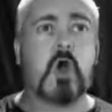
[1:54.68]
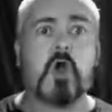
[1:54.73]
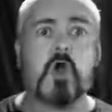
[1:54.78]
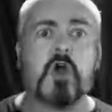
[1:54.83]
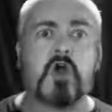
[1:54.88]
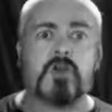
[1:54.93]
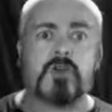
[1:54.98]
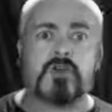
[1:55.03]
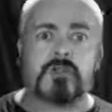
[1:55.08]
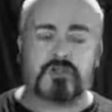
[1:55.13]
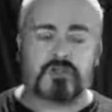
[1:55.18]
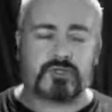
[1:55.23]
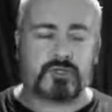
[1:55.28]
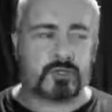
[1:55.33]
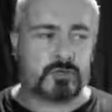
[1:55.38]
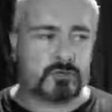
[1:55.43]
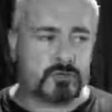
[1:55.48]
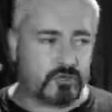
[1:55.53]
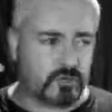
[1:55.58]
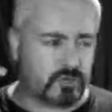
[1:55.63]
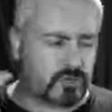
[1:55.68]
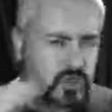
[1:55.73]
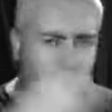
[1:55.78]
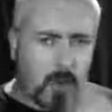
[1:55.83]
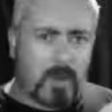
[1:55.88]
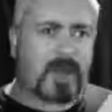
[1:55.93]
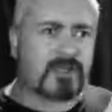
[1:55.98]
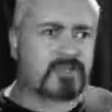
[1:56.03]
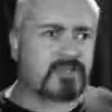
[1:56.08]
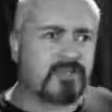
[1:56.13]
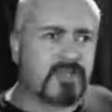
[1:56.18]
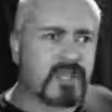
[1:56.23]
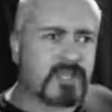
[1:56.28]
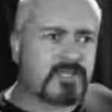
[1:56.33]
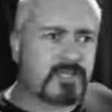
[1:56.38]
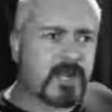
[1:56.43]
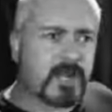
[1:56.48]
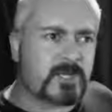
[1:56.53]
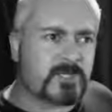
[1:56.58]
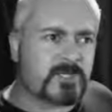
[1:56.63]
urge to go out on the
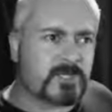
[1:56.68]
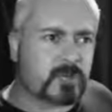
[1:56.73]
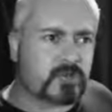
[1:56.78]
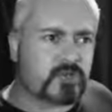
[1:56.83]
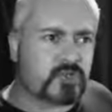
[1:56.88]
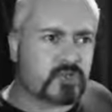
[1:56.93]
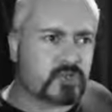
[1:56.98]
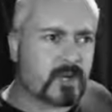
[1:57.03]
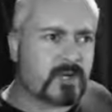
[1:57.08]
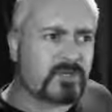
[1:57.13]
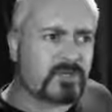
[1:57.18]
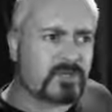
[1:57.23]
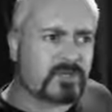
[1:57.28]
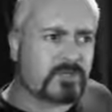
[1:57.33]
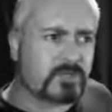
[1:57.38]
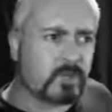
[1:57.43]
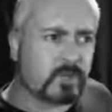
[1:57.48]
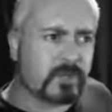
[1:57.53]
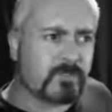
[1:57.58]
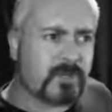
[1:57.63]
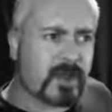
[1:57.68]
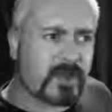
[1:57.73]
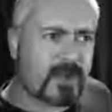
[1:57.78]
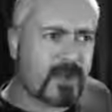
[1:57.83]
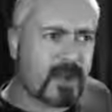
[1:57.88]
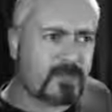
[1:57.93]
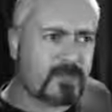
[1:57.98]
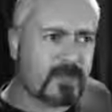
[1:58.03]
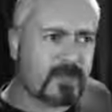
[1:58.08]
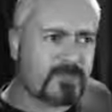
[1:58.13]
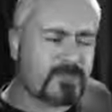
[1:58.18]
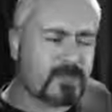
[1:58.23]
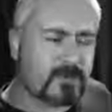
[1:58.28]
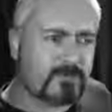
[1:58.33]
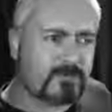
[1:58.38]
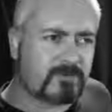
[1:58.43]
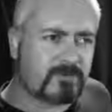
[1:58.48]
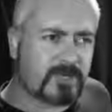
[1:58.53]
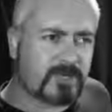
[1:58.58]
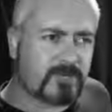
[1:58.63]
internet and tell strangers all about how they
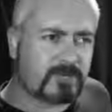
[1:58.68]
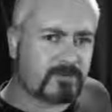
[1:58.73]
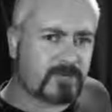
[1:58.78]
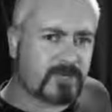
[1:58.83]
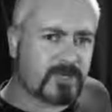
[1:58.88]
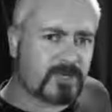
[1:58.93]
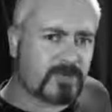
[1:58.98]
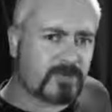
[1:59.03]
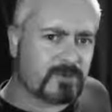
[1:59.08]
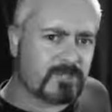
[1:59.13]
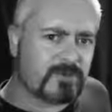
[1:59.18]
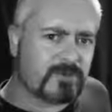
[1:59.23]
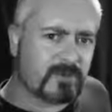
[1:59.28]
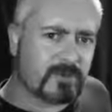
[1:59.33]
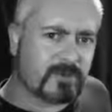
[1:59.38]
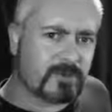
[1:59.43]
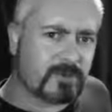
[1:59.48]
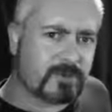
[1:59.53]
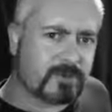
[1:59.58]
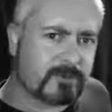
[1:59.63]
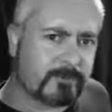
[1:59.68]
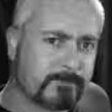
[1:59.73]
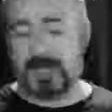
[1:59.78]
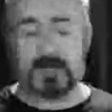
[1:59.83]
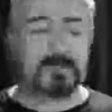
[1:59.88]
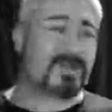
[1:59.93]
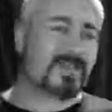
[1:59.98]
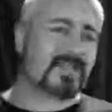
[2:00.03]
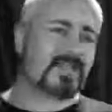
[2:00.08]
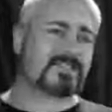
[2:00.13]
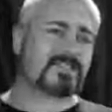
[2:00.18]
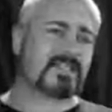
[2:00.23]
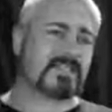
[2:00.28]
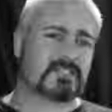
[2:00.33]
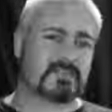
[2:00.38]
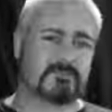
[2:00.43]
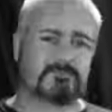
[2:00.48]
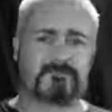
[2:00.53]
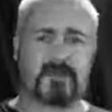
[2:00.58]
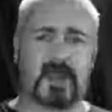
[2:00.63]
don't think the Wii U is very good. And I mean, I guess
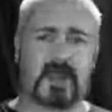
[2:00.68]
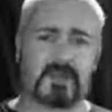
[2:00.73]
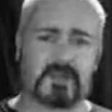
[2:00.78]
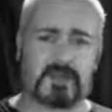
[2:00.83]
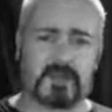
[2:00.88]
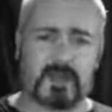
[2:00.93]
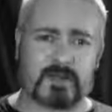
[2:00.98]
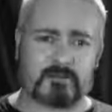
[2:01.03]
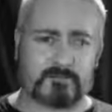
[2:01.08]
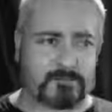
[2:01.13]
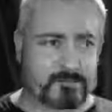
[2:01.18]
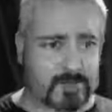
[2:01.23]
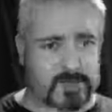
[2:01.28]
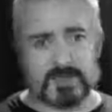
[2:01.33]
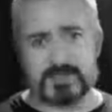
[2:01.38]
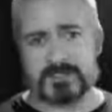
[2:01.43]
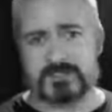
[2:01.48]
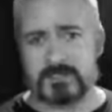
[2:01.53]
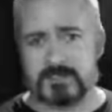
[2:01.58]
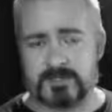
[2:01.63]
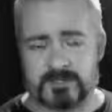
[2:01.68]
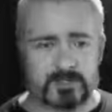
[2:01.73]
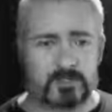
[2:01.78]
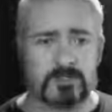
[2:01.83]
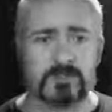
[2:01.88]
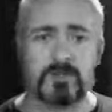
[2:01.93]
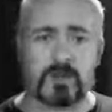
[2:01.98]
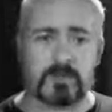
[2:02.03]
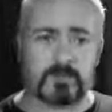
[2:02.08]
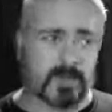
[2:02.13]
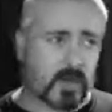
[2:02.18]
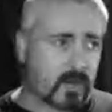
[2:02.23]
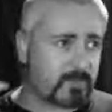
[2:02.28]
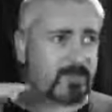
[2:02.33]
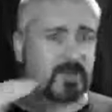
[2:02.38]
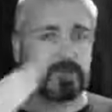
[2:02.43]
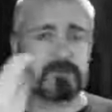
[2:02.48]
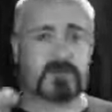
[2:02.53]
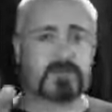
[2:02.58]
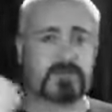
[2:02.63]
that's a valid enough thing to do. I mean,
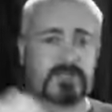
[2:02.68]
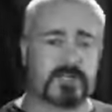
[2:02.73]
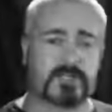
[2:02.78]
I'm going